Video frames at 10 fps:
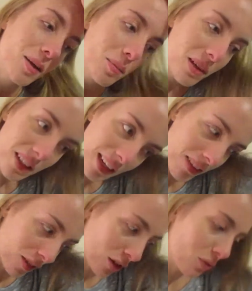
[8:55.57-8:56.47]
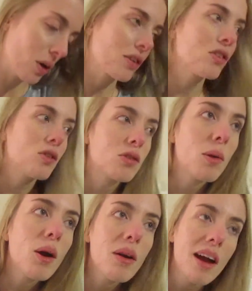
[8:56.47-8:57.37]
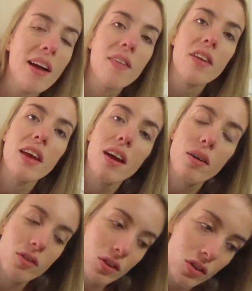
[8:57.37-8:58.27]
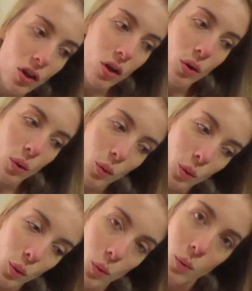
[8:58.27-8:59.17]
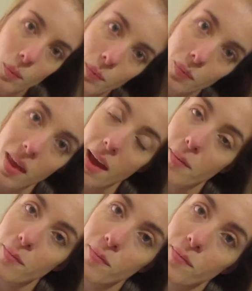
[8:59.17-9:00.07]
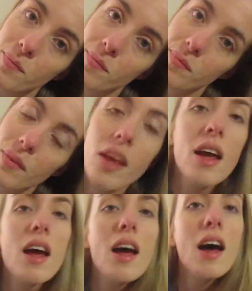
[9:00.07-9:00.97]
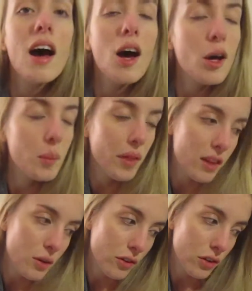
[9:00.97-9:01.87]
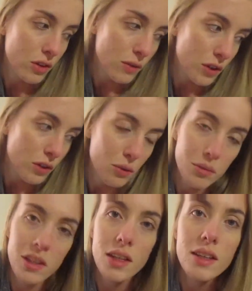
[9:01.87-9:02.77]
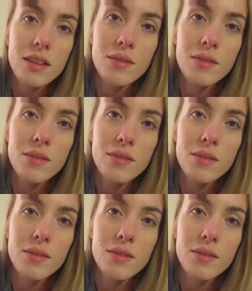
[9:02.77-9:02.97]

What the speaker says: But I have a lot of work to do tomorrow and the day after, so yeah. I hope that you enjoyed the footage from today,